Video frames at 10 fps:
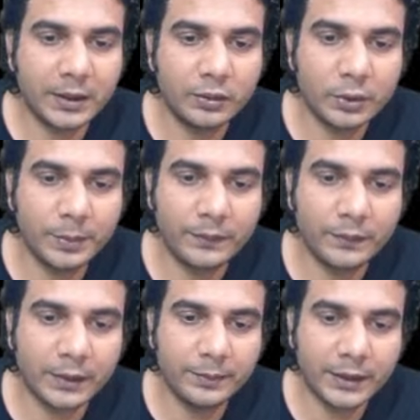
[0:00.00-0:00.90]
out to be
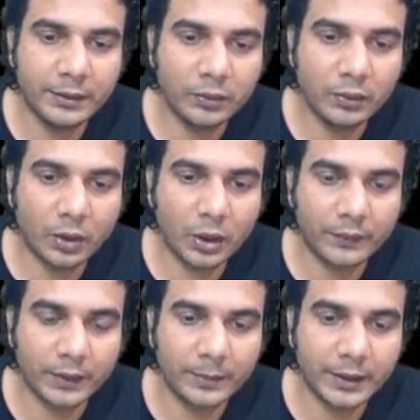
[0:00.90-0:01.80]
1 by 2 or
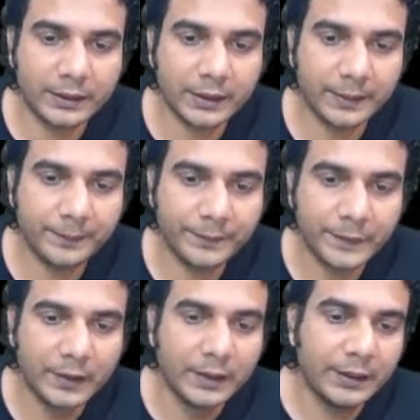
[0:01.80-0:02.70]
1 by 3.
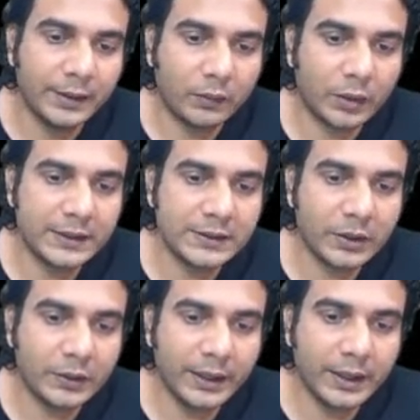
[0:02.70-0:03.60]
Now what is
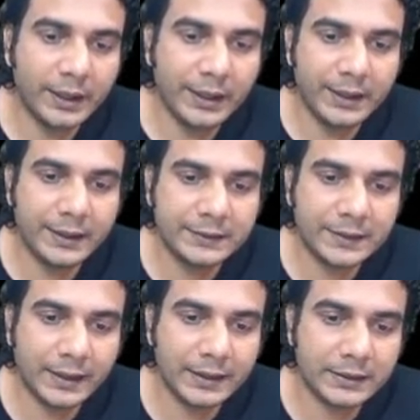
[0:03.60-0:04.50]
your a? A is
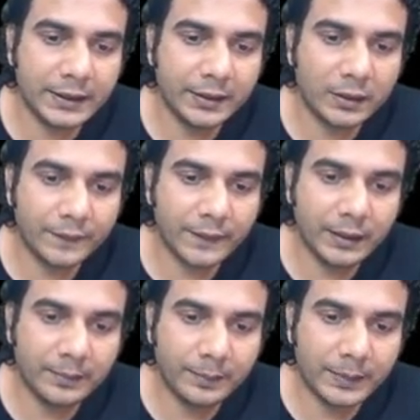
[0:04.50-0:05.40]
greatest integer of
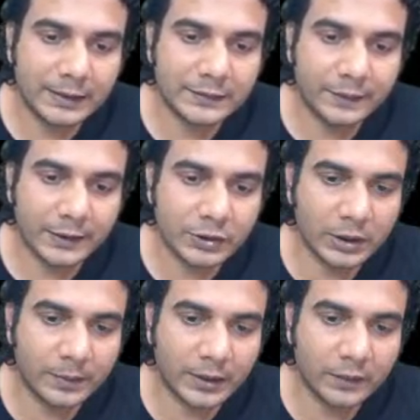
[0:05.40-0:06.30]
a plus
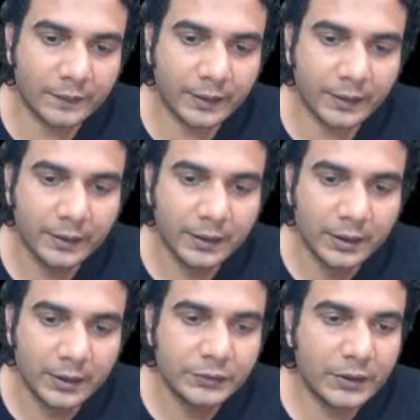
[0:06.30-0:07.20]
fractional part of a.
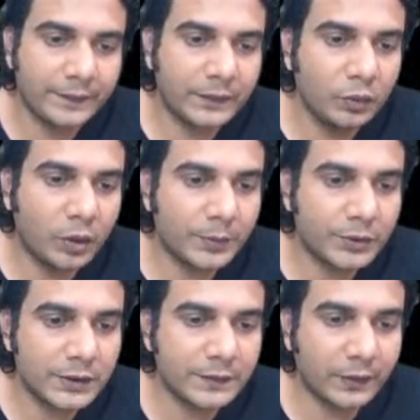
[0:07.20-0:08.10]
So you have two
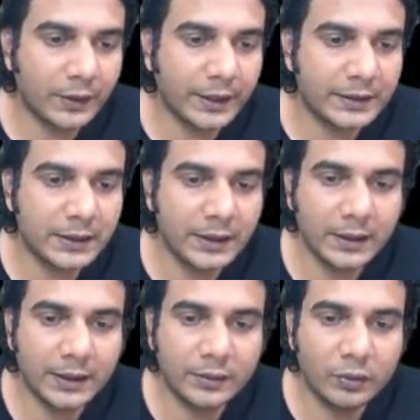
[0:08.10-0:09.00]
options for greatest integer
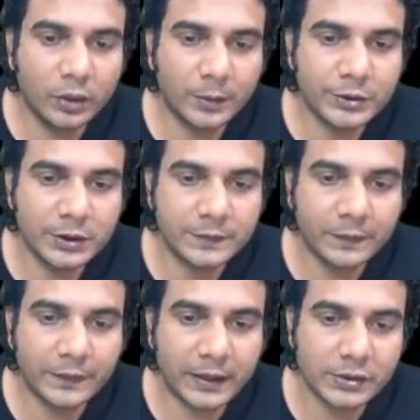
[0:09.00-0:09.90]
and two options for
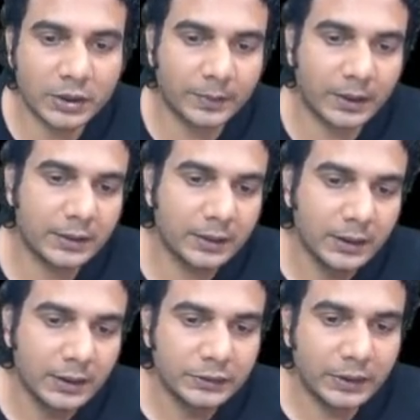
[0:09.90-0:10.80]
fractional part.
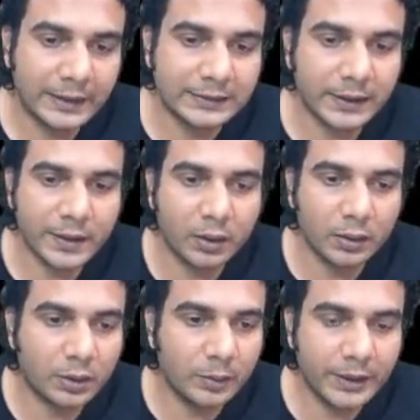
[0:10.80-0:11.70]
So let's write
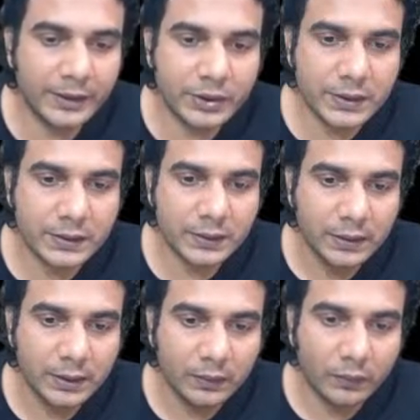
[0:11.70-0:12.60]
all combinations.
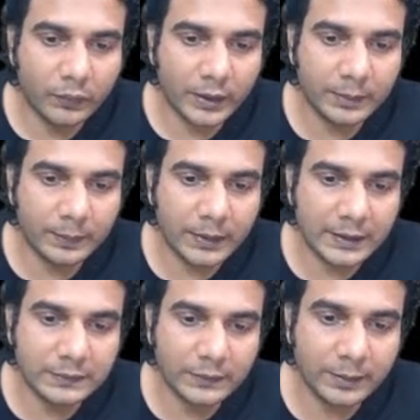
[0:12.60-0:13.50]
1
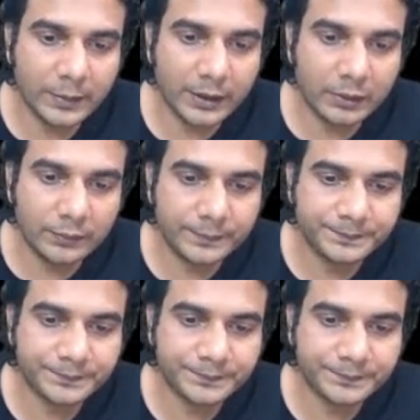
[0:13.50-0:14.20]
plus 1 by 2.